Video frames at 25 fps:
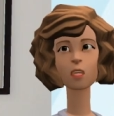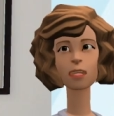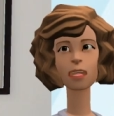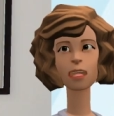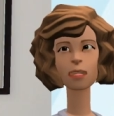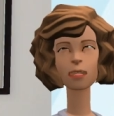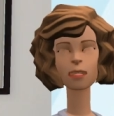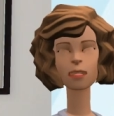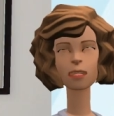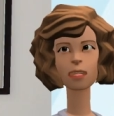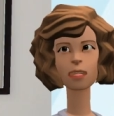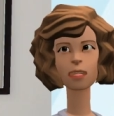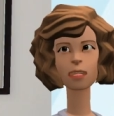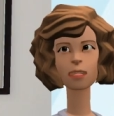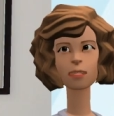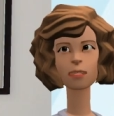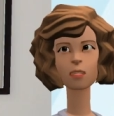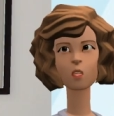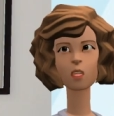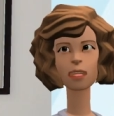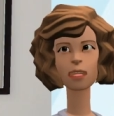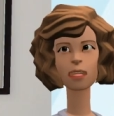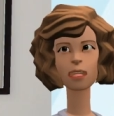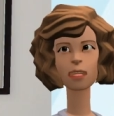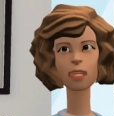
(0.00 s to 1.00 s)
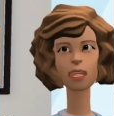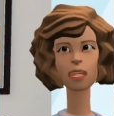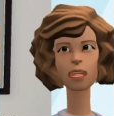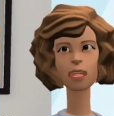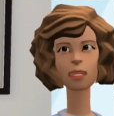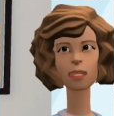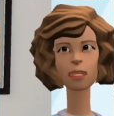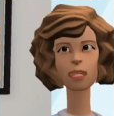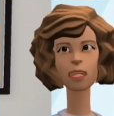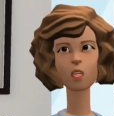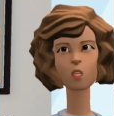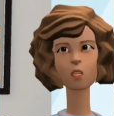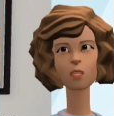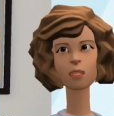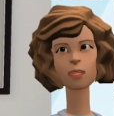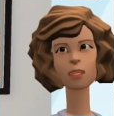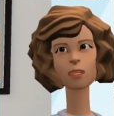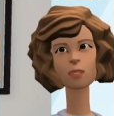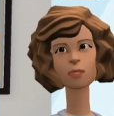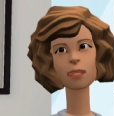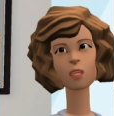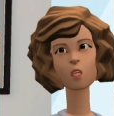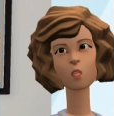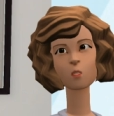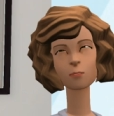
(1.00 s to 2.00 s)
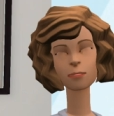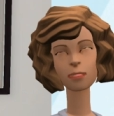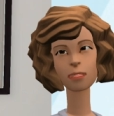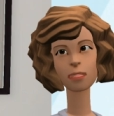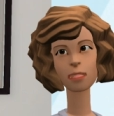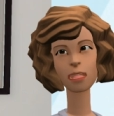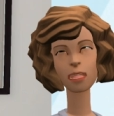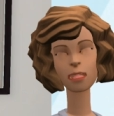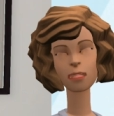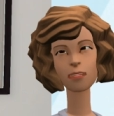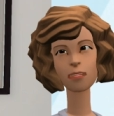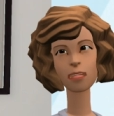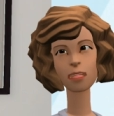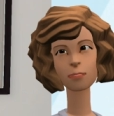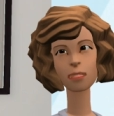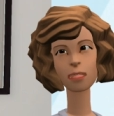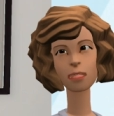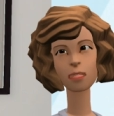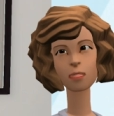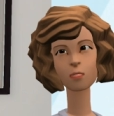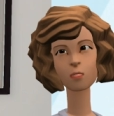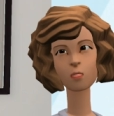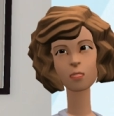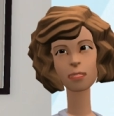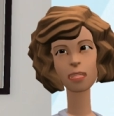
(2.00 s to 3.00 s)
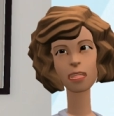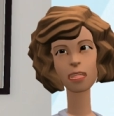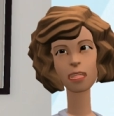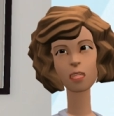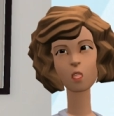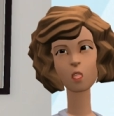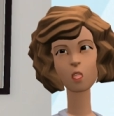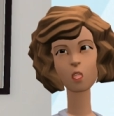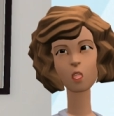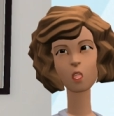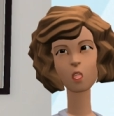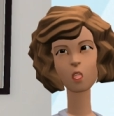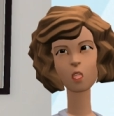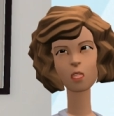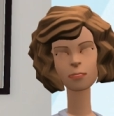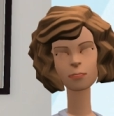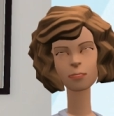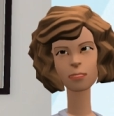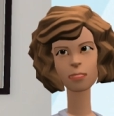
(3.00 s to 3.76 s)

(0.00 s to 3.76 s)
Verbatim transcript: will say and do anything to turn humanity from the only true God